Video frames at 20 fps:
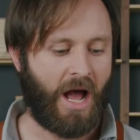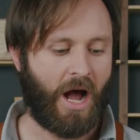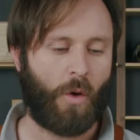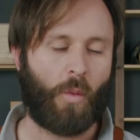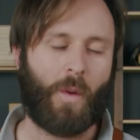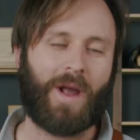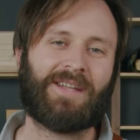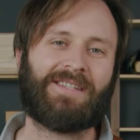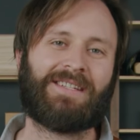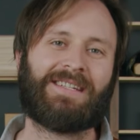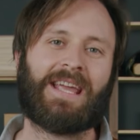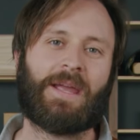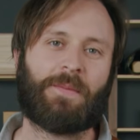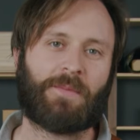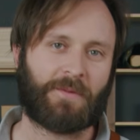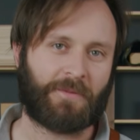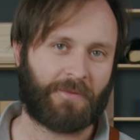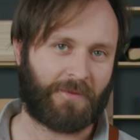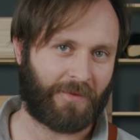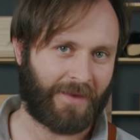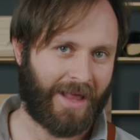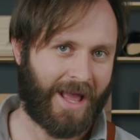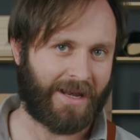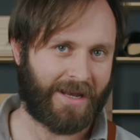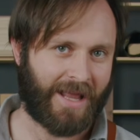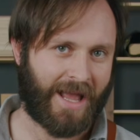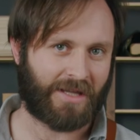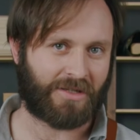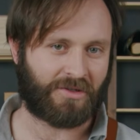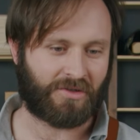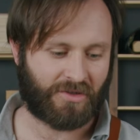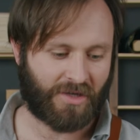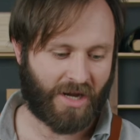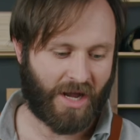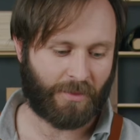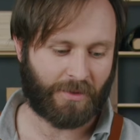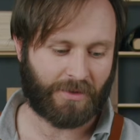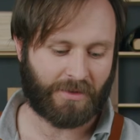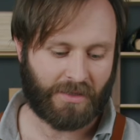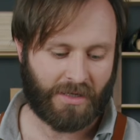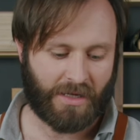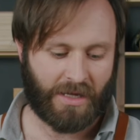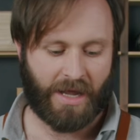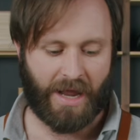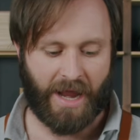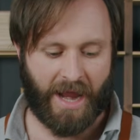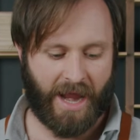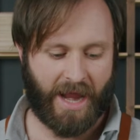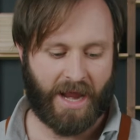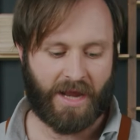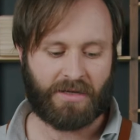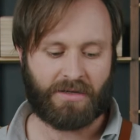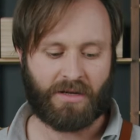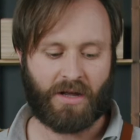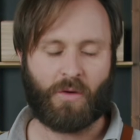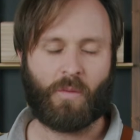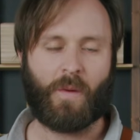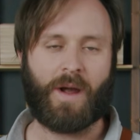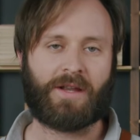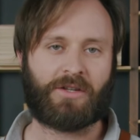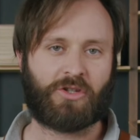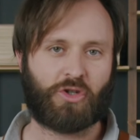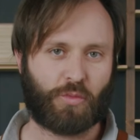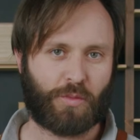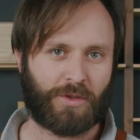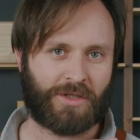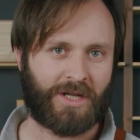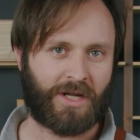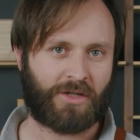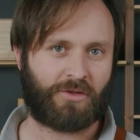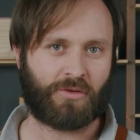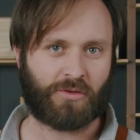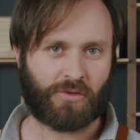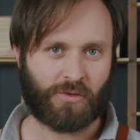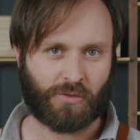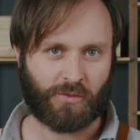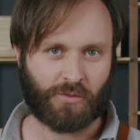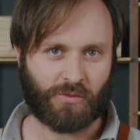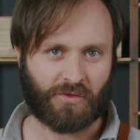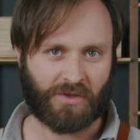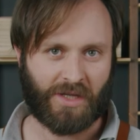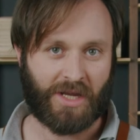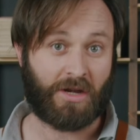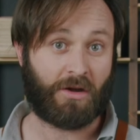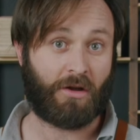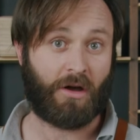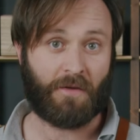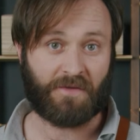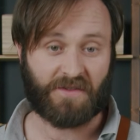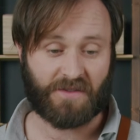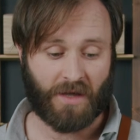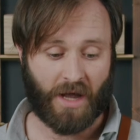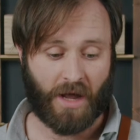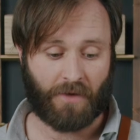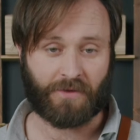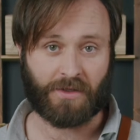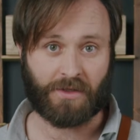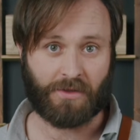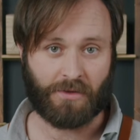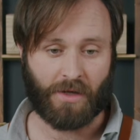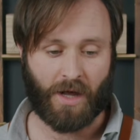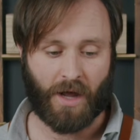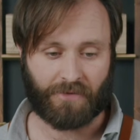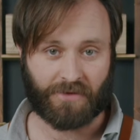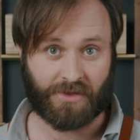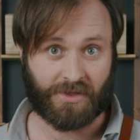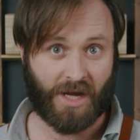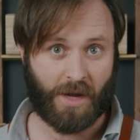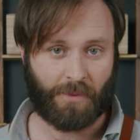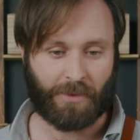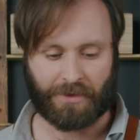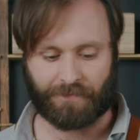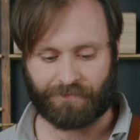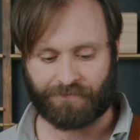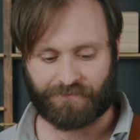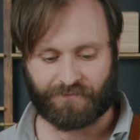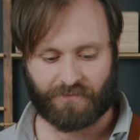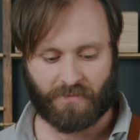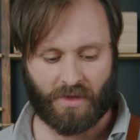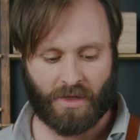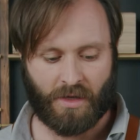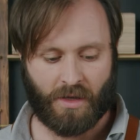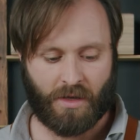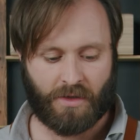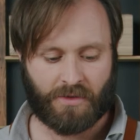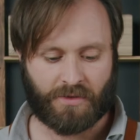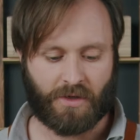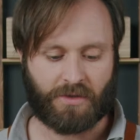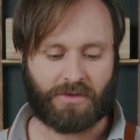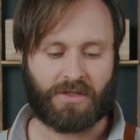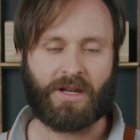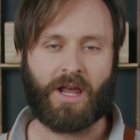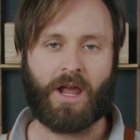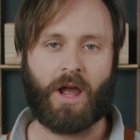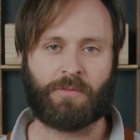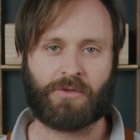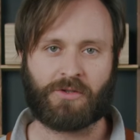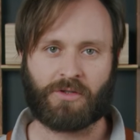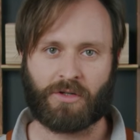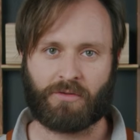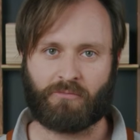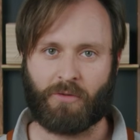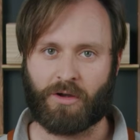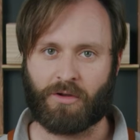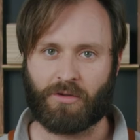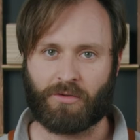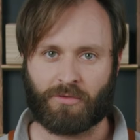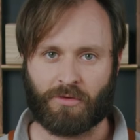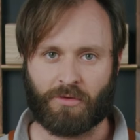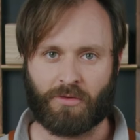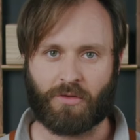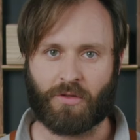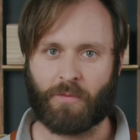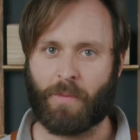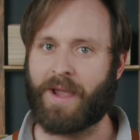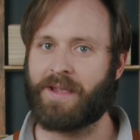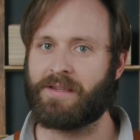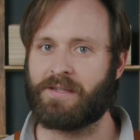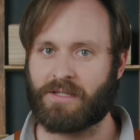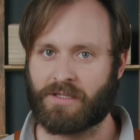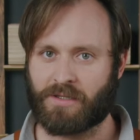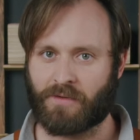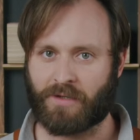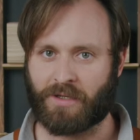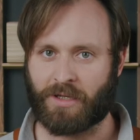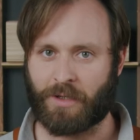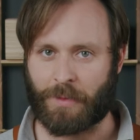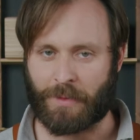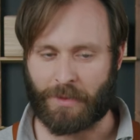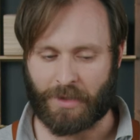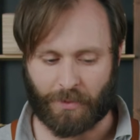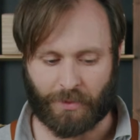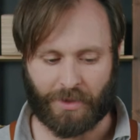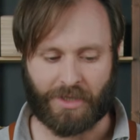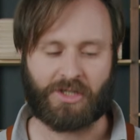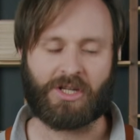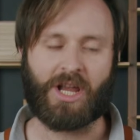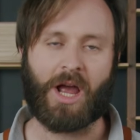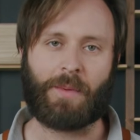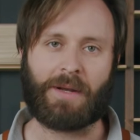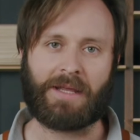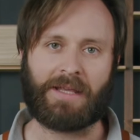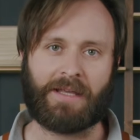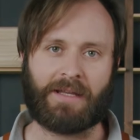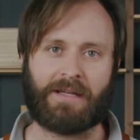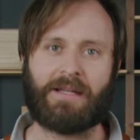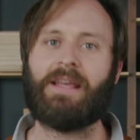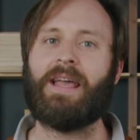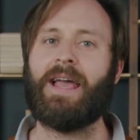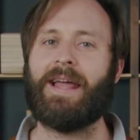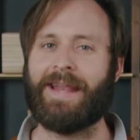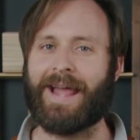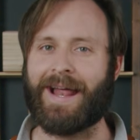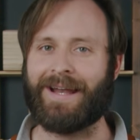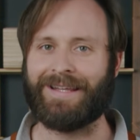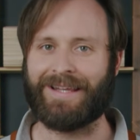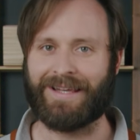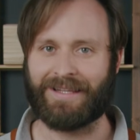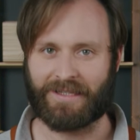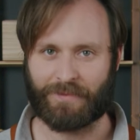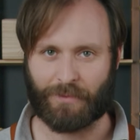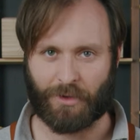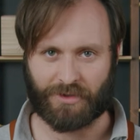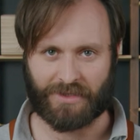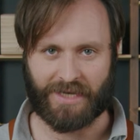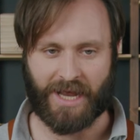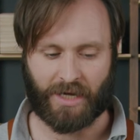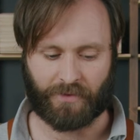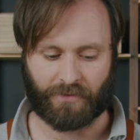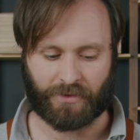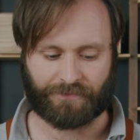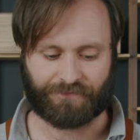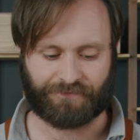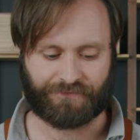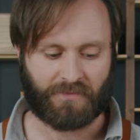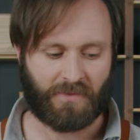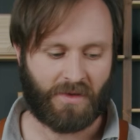a way to keep them flat as you sharpen, and a way to protect your tools and knives after sharpening. So today I'm just going to run you through the basics of the complete sharpening kit and how to get the most out of it.